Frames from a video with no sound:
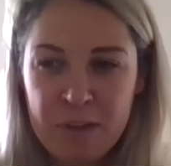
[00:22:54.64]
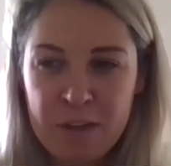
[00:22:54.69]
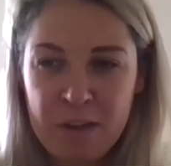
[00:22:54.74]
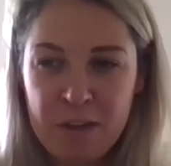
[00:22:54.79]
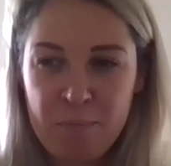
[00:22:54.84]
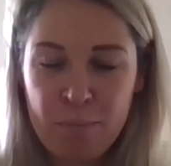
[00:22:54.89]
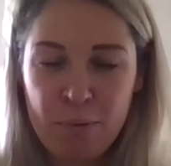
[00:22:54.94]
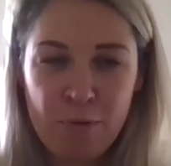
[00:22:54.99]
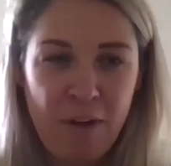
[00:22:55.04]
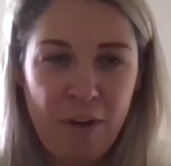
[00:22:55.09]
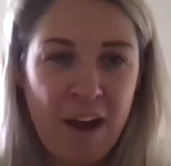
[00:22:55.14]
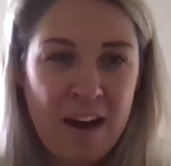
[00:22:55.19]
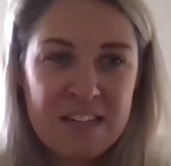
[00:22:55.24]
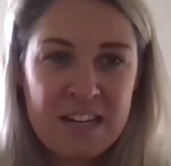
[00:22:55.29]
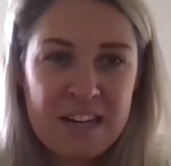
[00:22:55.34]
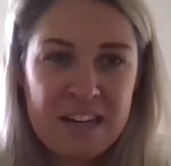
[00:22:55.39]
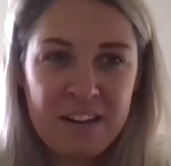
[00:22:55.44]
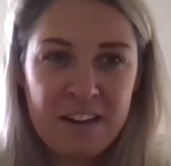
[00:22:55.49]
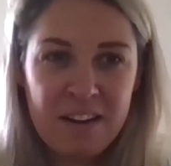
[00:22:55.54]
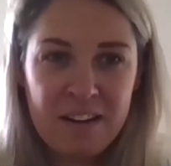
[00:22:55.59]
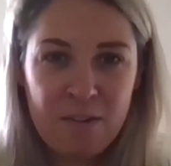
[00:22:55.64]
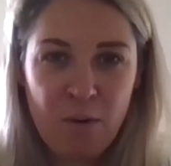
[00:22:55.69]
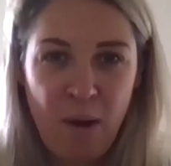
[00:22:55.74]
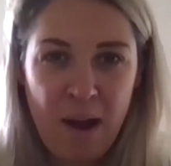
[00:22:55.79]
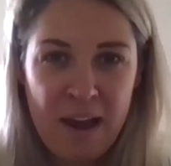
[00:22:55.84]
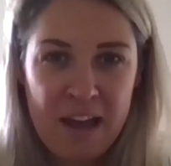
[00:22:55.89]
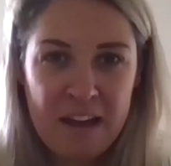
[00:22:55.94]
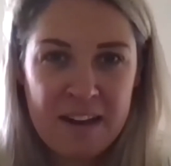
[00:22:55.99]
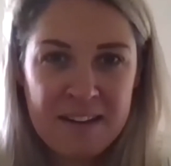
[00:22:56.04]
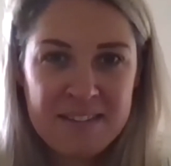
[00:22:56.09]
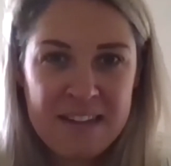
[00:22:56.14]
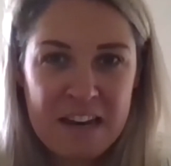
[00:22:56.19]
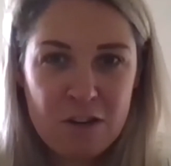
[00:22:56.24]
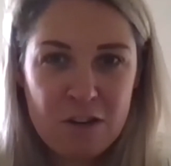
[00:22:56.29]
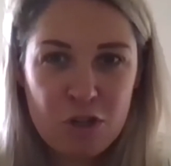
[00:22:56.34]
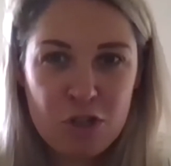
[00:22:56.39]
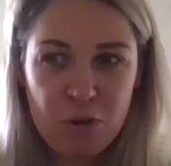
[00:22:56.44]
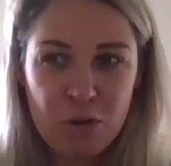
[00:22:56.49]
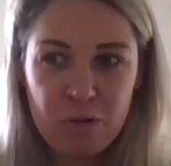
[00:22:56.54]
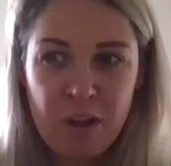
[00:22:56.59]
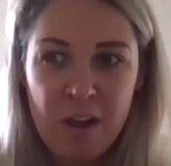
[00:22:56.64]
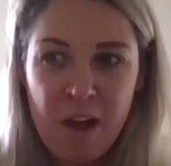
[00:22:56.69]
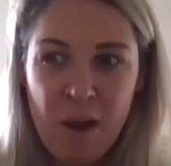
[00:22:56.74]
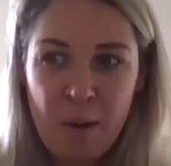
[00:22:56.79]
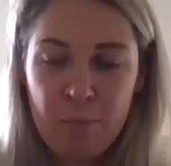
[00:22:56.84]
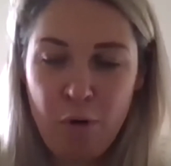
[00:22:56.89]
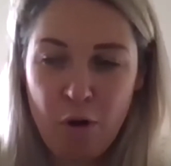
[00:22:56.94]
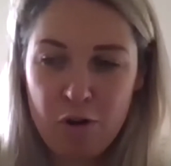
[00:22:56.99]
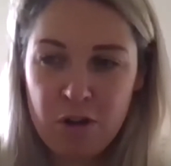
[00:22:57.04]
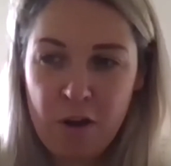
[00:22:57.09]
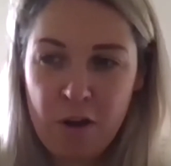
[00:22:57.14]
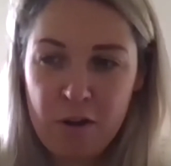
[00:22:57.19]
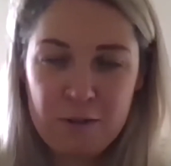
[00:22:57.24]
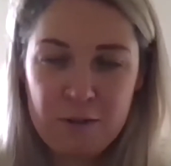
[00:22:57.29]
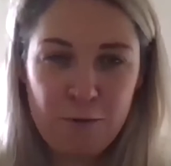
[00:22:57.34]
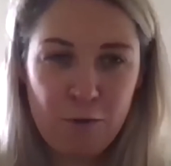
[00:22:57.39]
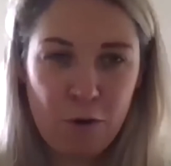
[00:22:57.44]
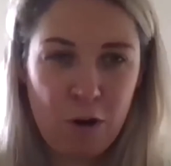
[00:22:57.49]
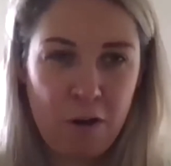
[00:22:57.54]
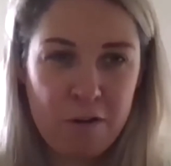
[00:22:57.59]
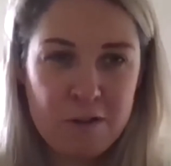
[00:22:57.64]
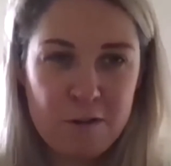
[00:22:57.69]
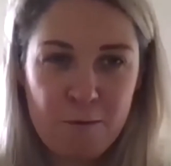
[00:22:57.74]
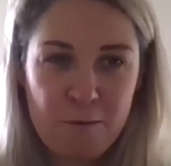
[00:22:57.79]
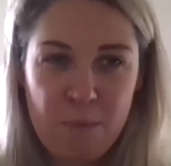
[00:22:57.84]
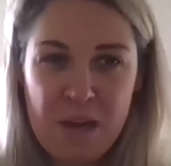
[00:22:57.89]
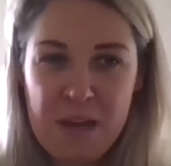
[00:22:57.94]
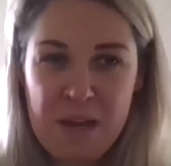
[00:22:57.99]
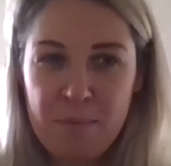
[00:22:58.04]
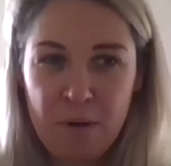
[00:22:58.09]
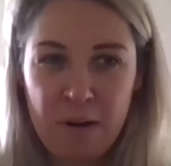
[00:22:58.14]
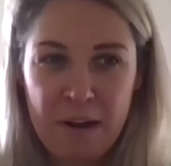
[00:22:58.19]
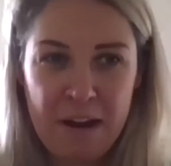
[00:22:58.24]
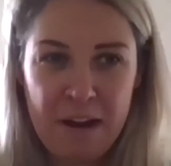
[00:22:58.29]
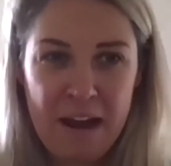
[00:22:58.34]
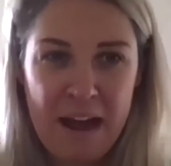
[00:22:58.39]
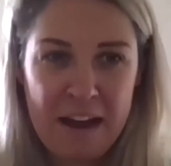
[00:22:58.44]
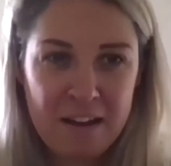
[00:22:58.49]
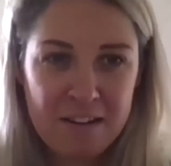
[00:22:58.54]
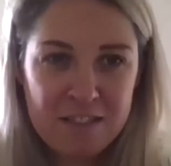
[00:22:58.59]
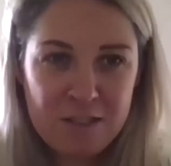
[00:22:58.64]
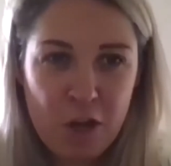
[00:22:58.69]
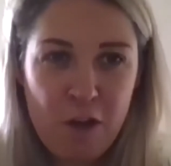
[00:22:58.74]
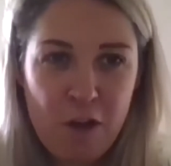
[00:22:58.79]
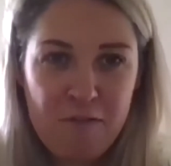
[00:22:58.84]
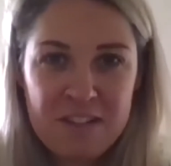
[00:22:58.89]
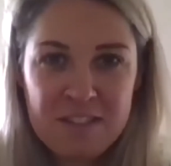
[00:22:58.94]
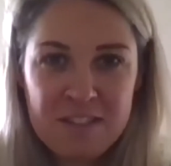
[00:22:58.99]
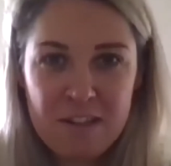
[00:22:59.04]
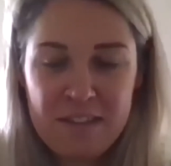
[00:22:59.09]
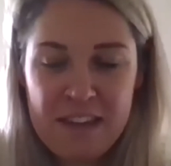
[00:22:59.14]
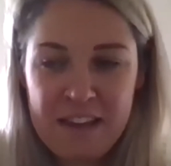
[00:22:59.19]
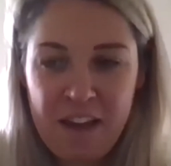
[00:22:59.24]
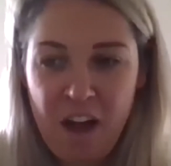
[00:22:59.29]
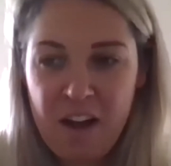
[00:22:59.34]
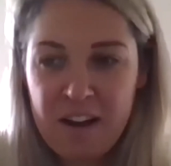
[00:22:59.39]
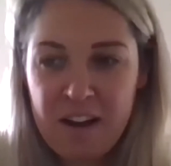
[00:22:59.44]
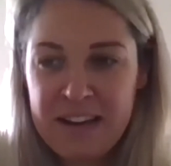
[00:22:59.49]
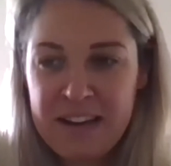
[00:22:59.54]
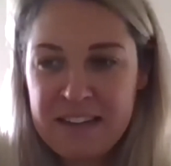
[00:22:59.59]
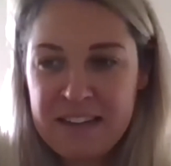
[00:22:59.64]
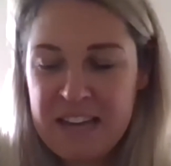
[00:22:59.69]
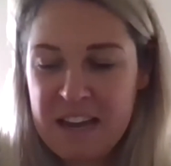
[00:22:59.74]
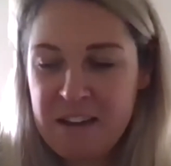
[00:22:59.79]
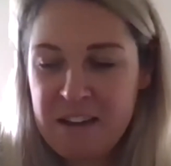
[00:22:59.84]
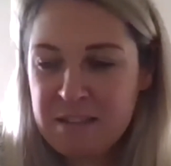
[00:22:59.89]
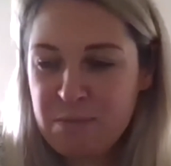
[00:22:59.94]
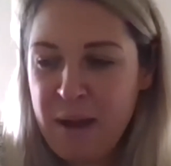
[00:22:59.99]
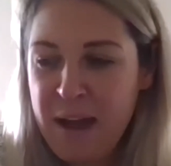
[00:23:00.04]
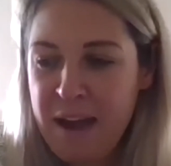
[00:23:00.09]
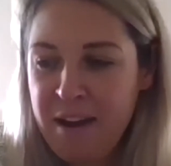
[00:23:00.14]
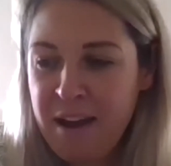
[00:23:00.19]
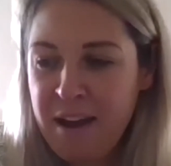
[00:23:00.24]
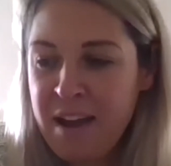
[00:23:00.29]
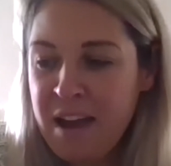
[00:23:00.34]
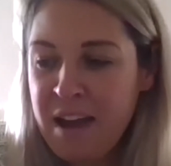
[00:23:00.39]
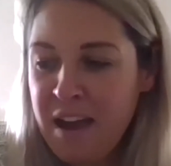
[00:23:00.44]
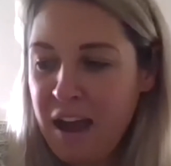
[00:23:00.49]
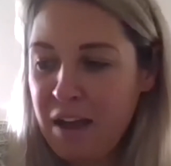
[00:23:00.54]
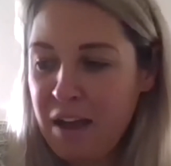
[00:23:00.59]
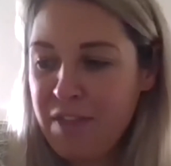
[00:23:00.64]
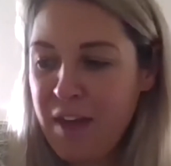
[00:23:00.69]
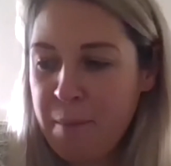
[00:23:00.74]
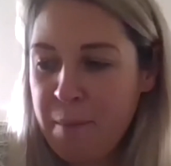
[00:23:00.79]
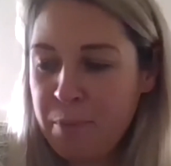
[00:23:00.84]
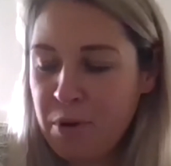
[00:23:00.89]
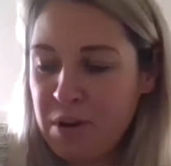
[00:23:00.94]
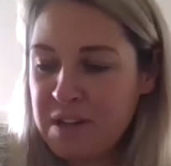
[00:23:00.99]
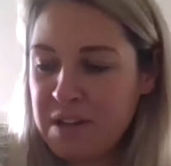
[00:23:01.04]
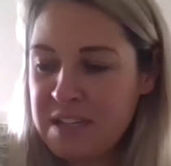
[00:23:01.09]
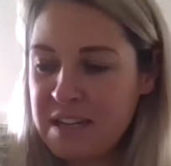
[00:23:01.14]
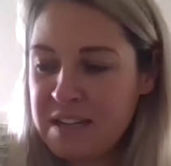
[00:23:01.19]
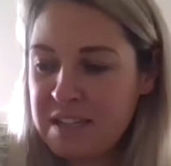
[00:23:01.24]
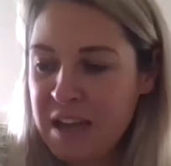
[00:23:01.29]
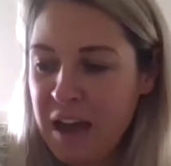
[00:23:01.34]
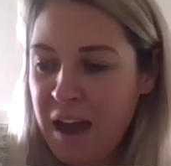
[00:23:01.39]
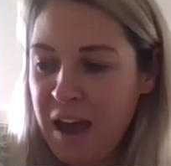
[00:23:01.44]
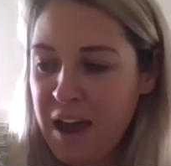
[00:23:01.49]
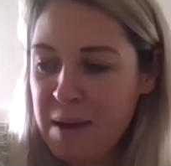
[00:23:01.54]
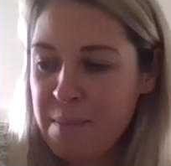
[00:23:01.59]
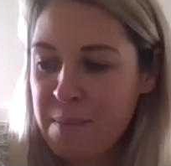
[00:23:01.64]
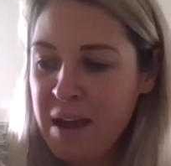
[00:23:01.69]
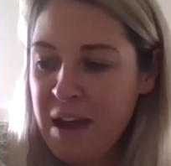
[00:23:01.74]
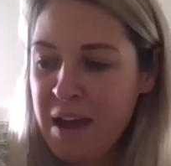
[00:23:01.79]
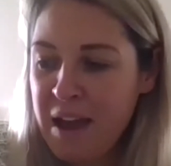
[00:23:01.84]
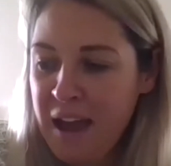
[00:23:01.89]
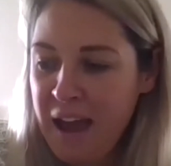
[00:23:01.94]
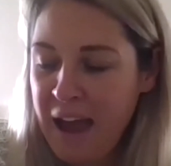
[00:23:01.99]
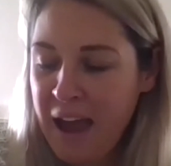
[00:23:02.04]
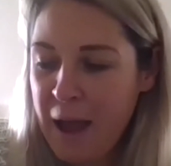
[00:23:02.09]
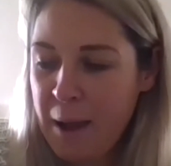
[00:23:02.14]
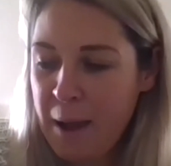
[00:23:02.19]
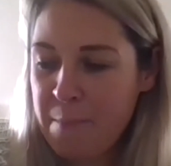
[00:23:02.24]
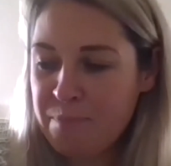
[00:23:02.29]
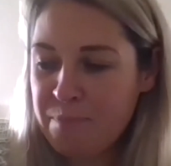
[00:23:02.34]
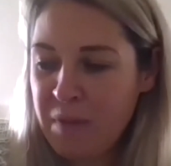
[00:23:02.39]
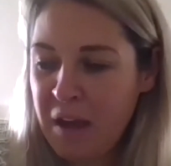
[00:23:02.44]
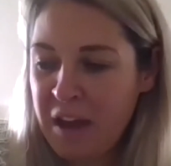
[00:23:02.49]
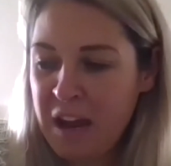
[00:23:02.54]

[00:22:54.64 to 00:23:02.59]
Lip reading: providing quite an essential product for a lot of people, and a service that they can't get elsewhere at that point in time. And I